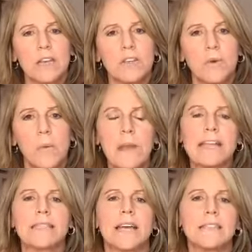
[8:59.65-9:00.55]
you will
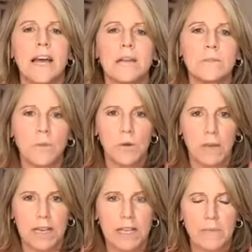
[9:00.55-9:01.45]
make 10 times more
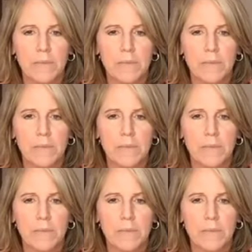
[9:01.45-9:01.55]
money